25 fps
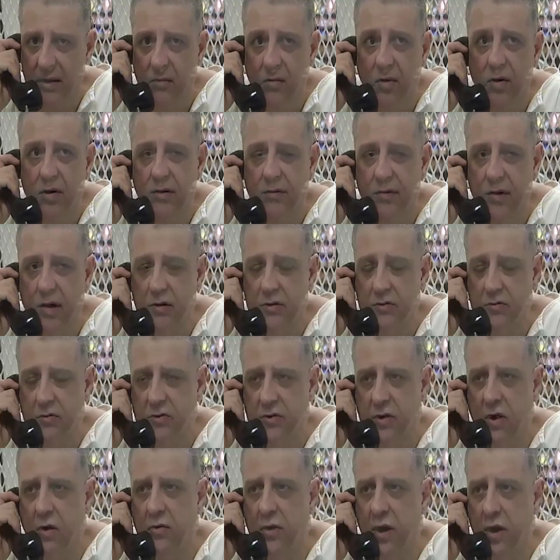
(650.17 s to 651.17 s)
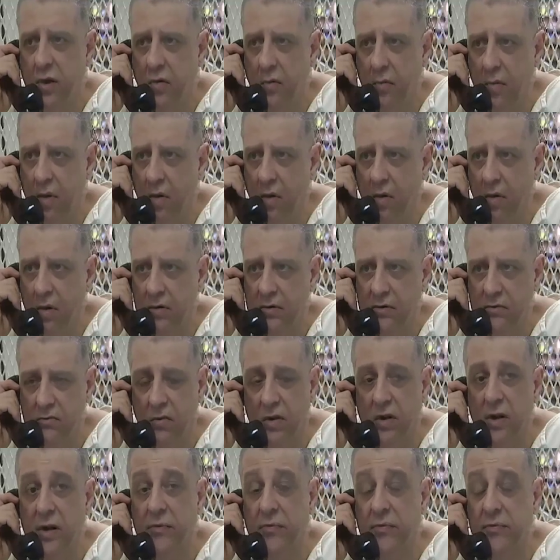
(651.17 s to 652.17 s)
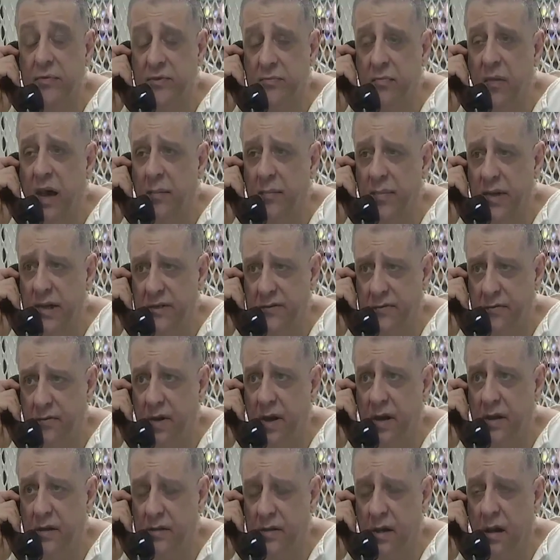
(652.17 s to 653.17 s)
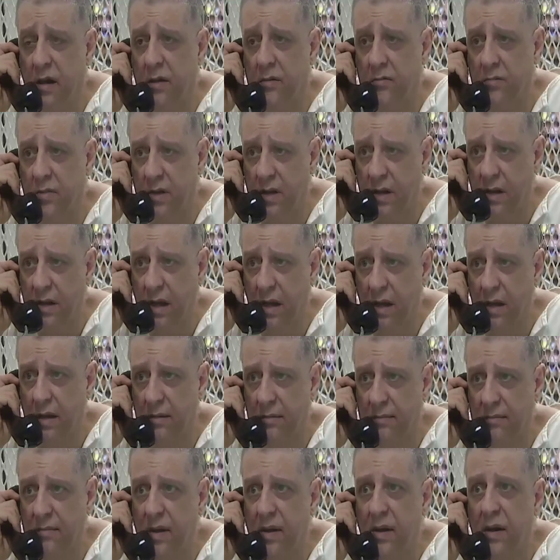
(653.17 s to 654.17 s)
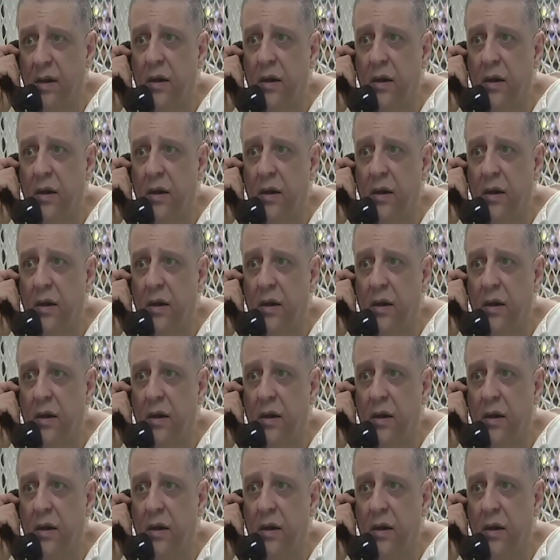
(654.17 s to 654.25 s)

And one of those was Odell Barnes. One of them was my best friend, Todd Willingham.